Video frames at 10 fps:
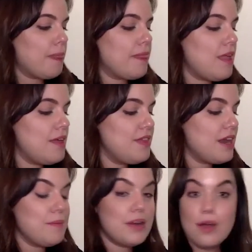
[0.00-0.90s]
And then
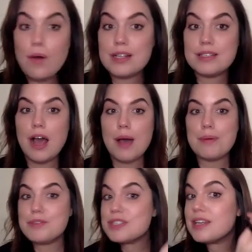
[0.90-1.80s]
I'm going to go on top.
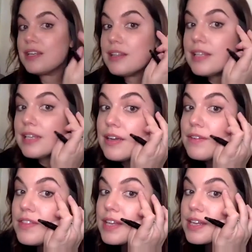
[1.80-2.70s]
I'm just going to
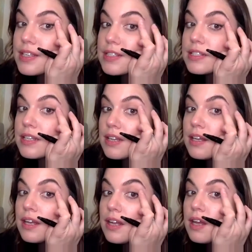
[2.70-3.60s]
leave this
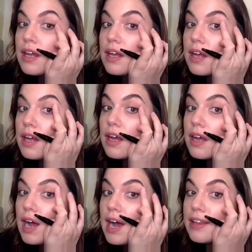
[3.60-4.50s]

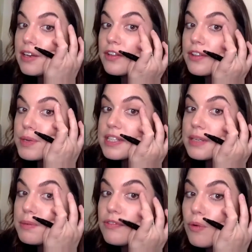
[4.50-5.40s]
eyeliner that we did
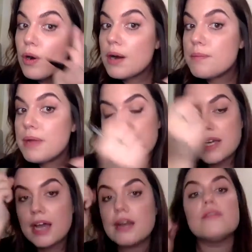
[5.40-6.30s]
before, maybe
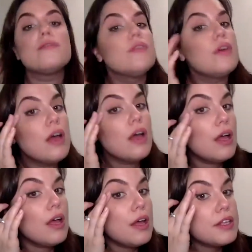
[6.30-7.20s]
kind of
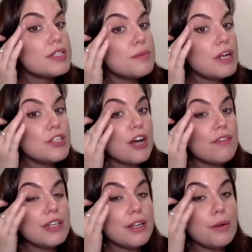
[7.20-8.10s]
smudge off
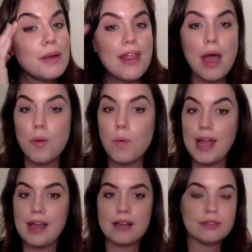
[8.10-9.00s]
a little bit of that
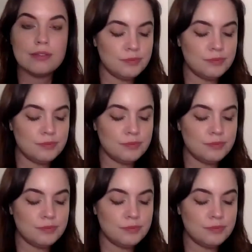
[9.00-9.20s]
wing.